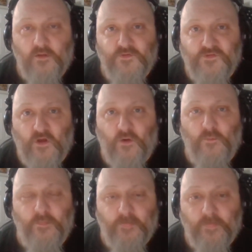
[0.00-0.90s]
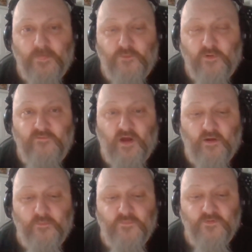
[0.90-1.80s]
So, 3
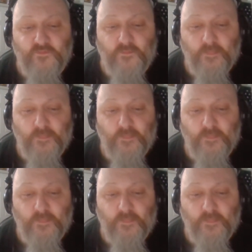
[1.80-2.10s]
volumes.